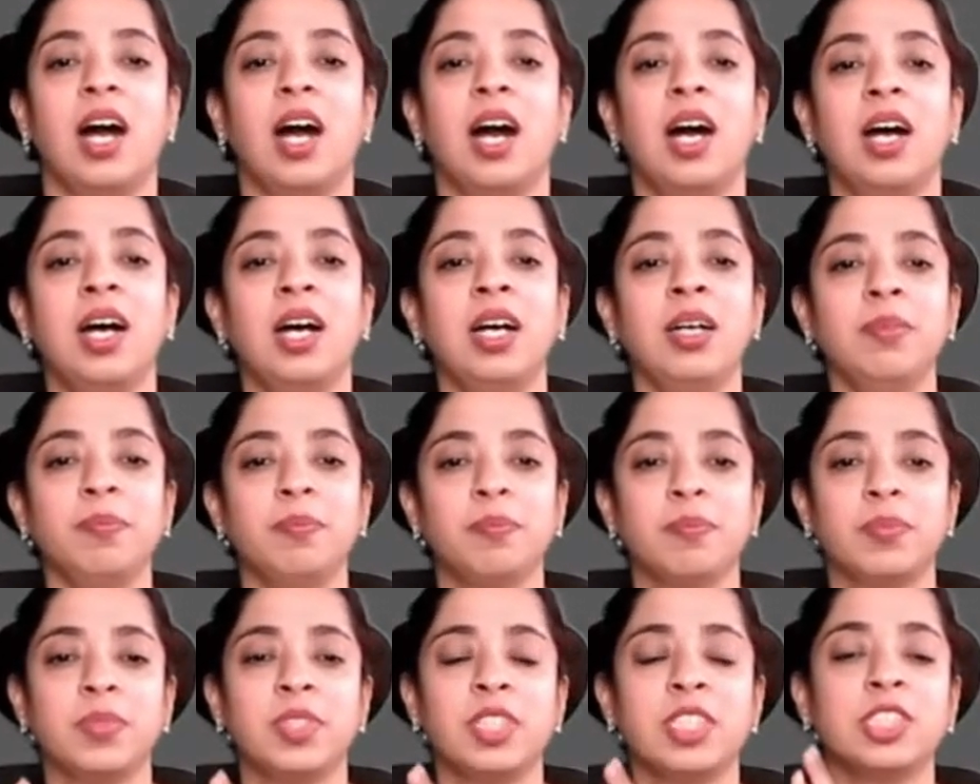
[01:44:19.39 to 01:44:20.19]
a
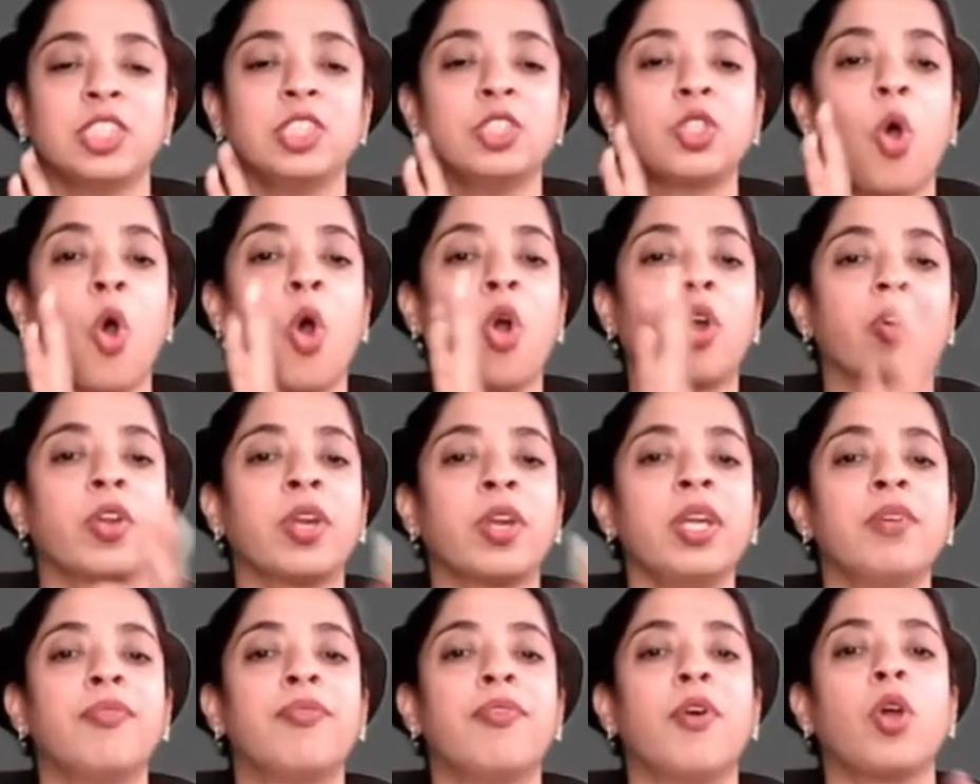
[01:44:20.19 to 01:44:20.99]
this is
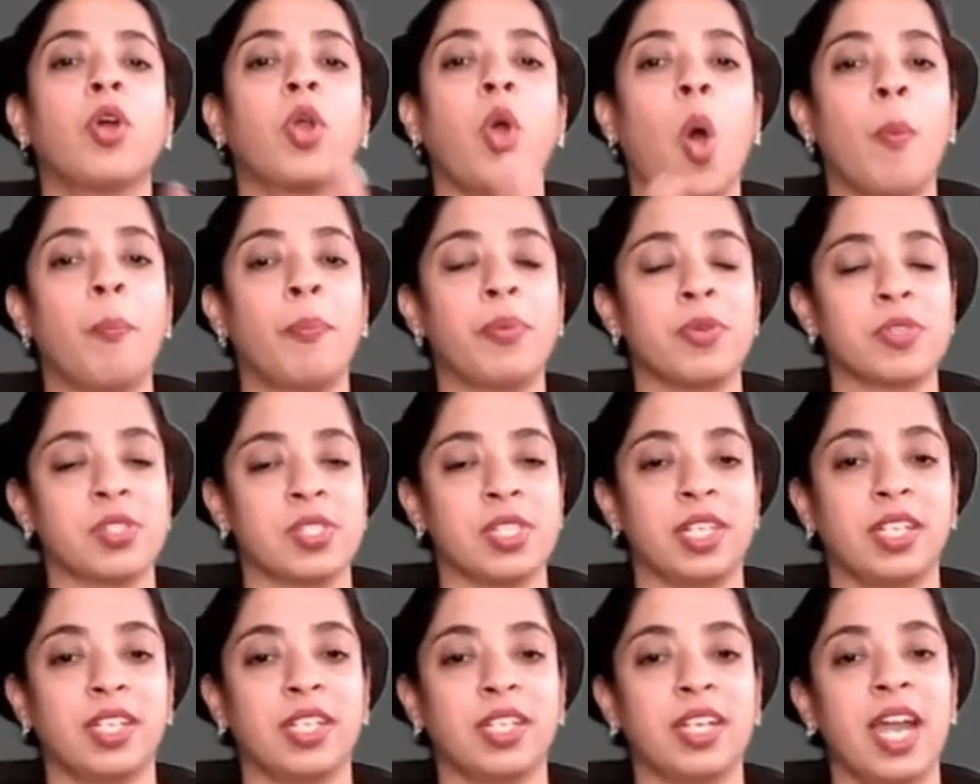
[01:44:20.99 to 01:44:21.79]
ordering for
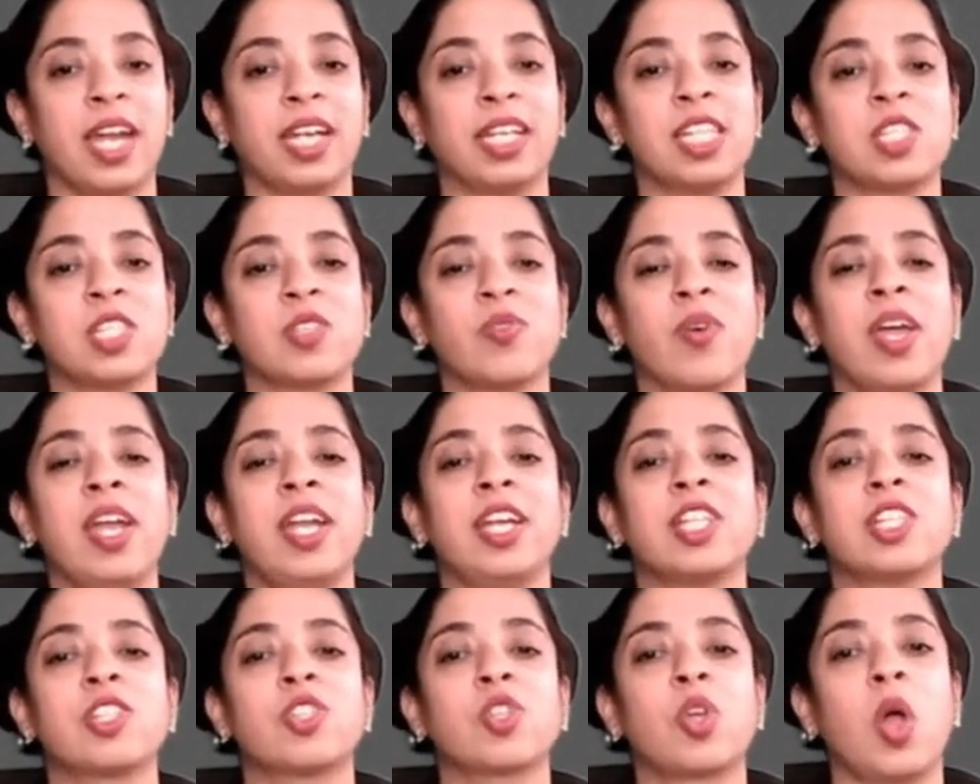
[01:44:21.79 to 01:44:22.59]
opposite that is why
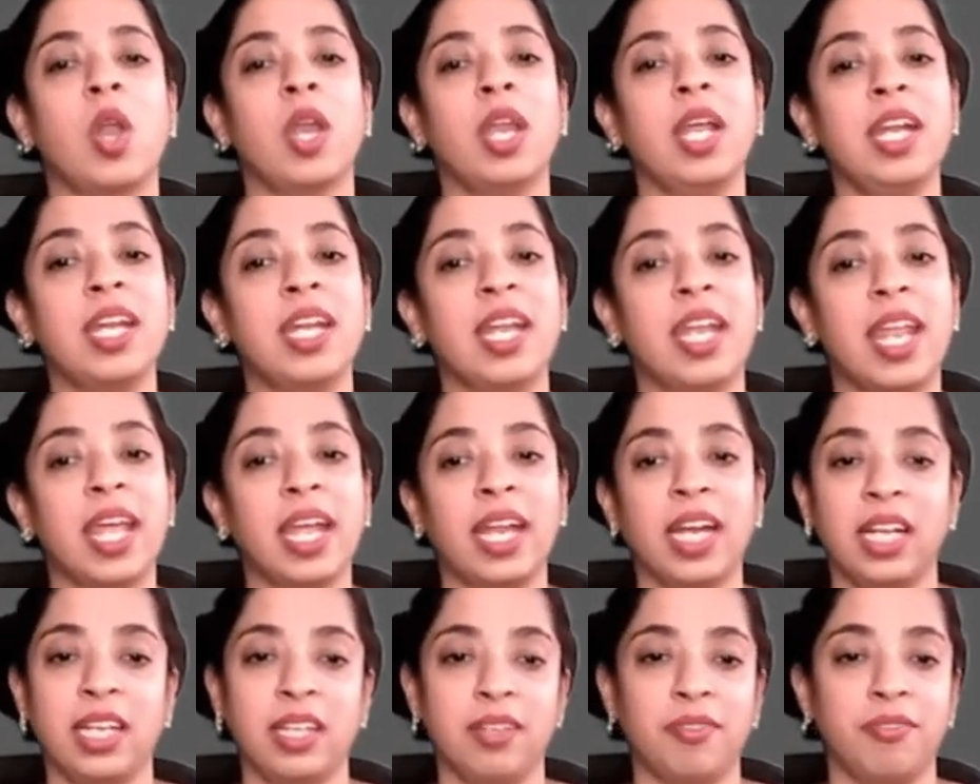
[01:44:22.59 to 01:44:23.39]
it is called a
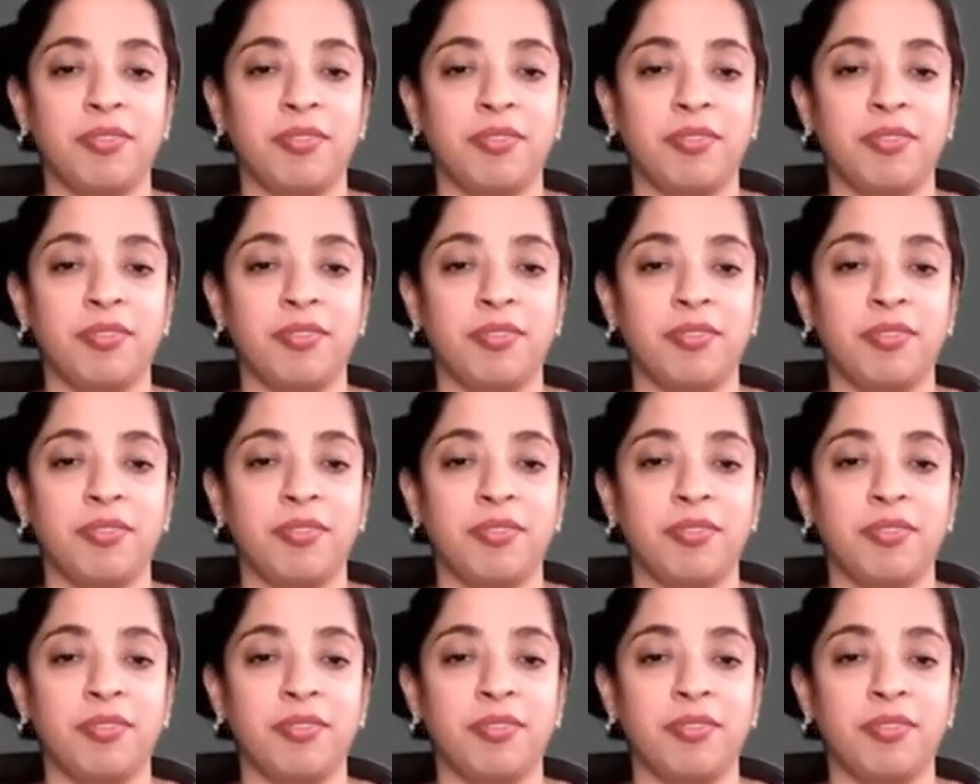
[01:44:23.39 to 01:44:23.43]
negative